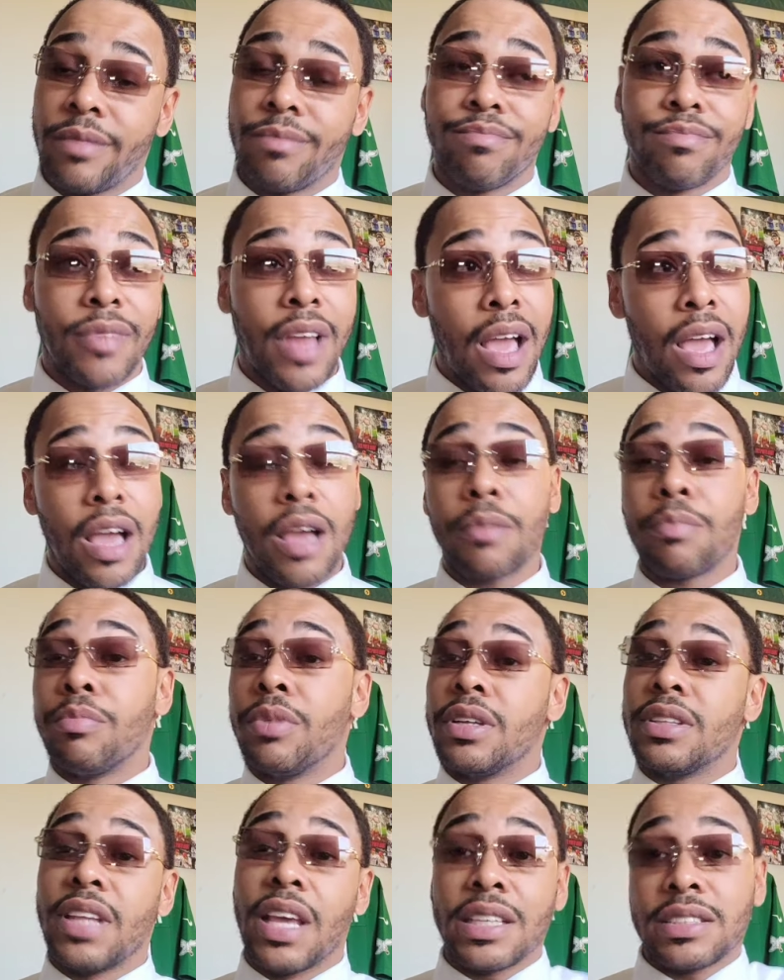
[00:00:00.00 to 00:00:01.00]
Nah,
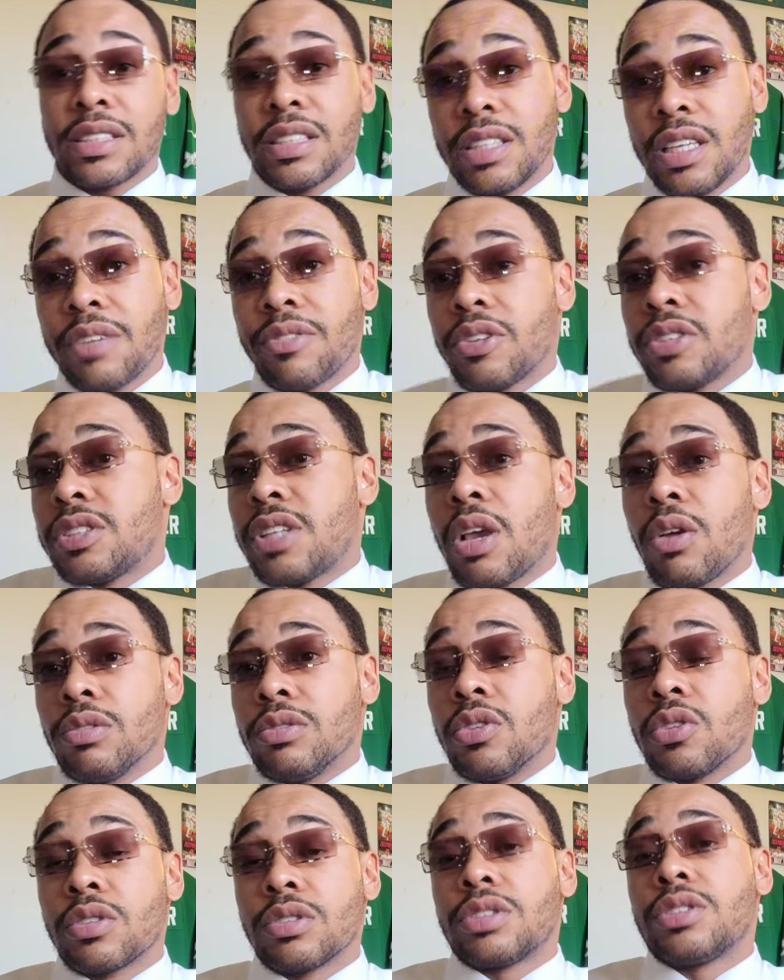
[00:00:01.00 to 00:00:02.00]
but that's the defense that
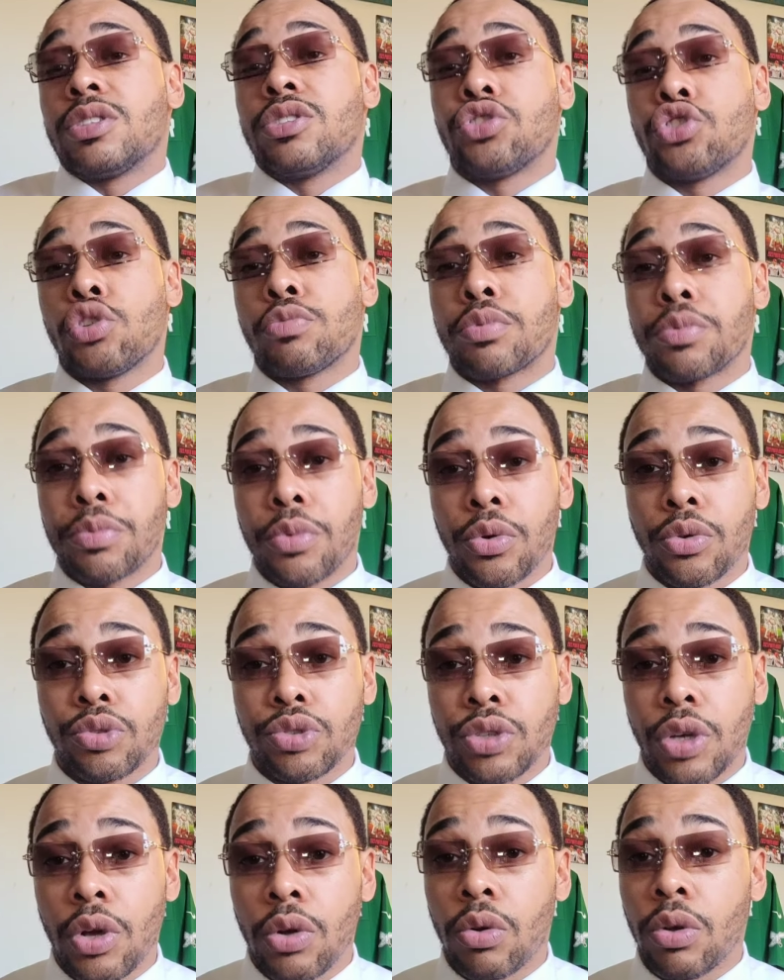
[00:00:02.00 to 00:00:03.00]
took us to the Super Bowl.
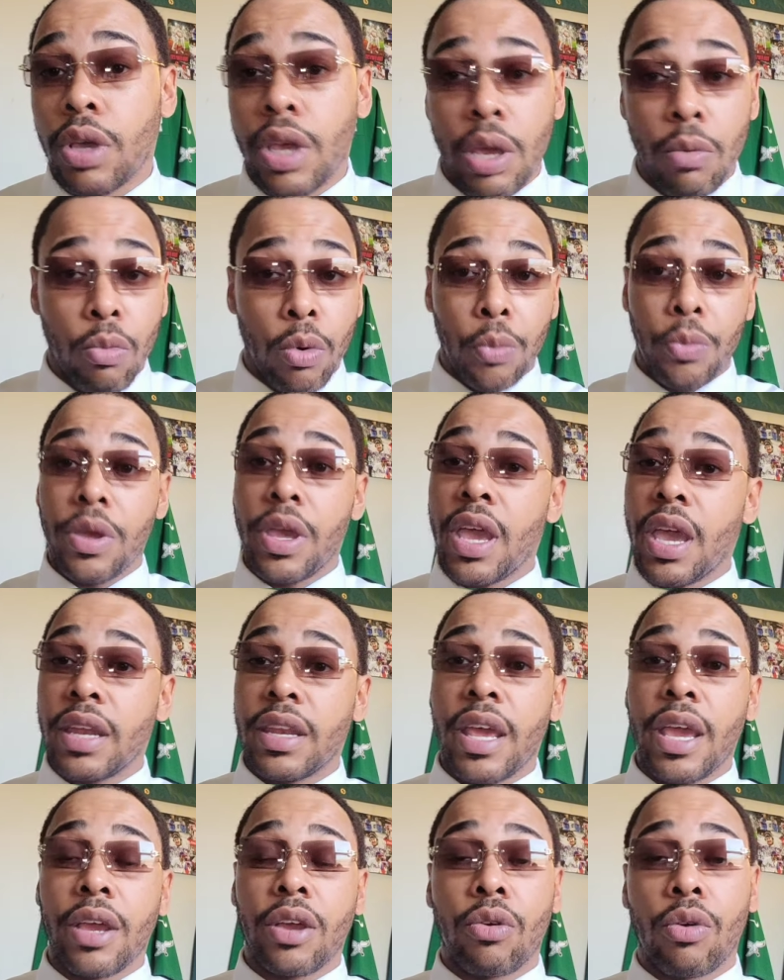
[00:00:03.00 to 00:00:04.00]
So, and when we had
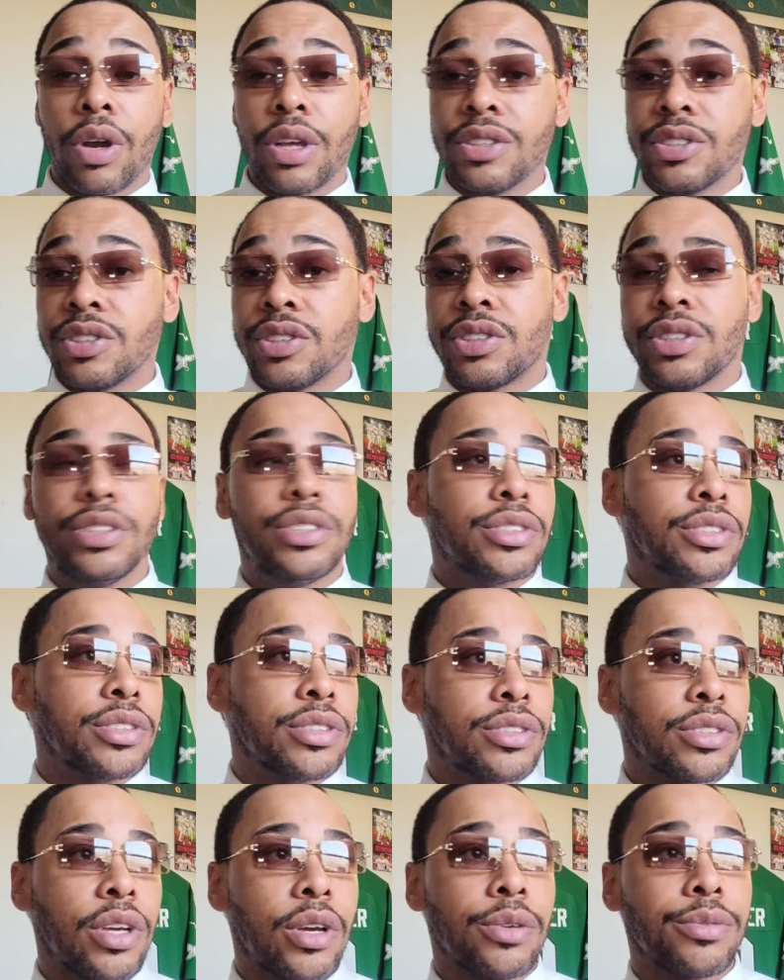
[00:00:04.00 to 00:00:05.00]
that crazy season,
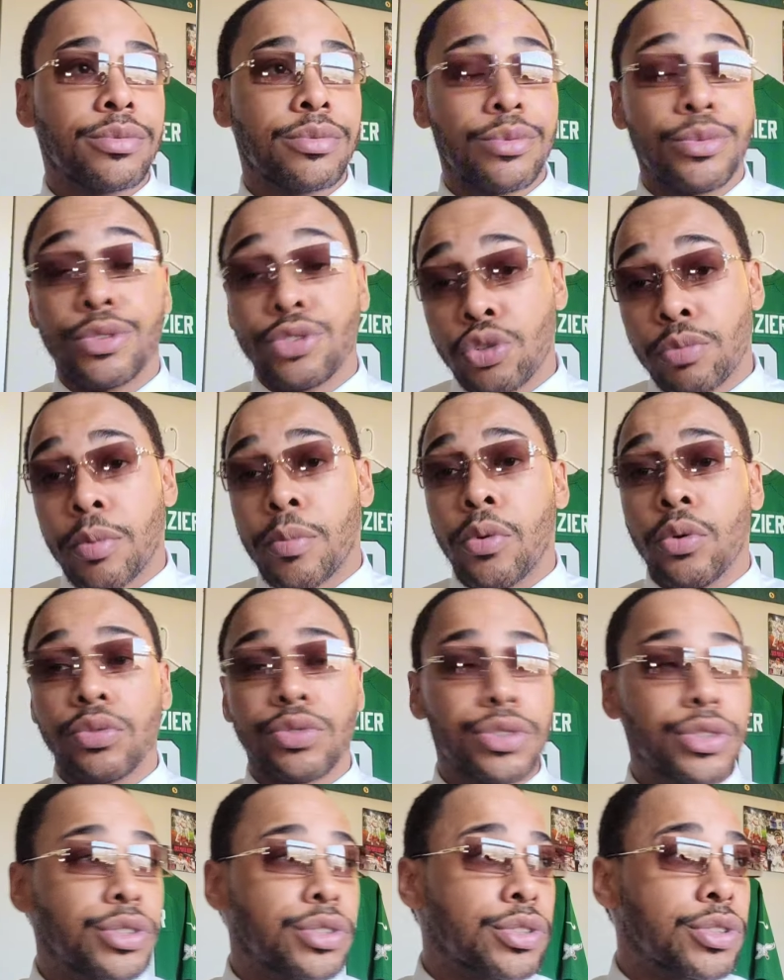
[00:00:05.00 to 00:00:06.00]
so the Super Bowl
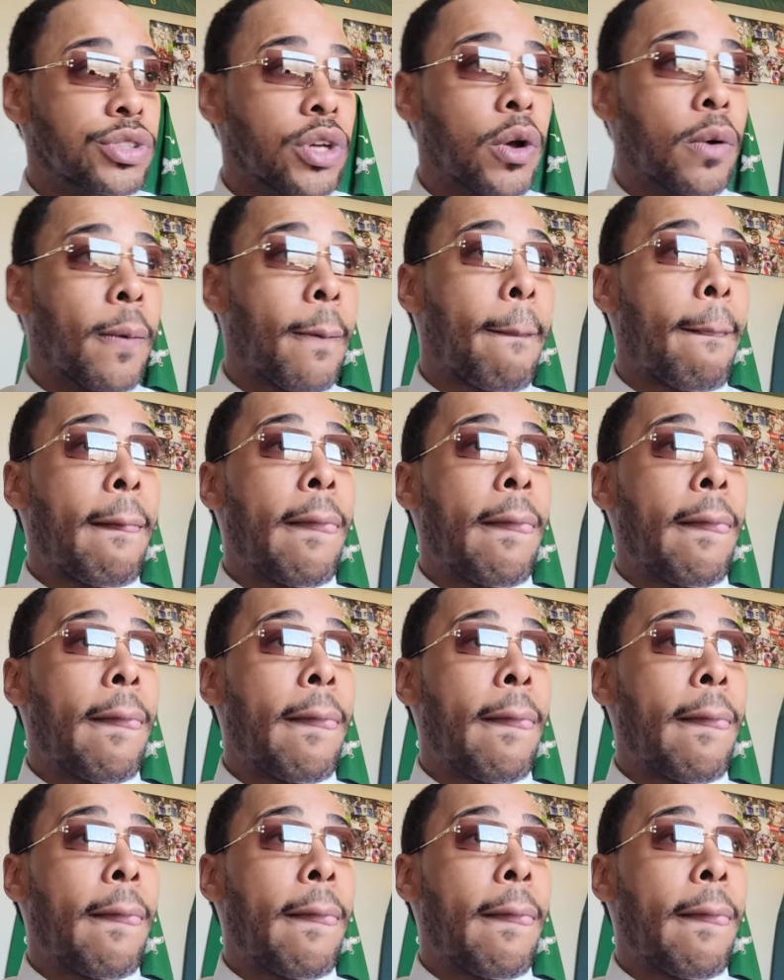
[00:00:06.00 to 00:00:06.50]
season, so,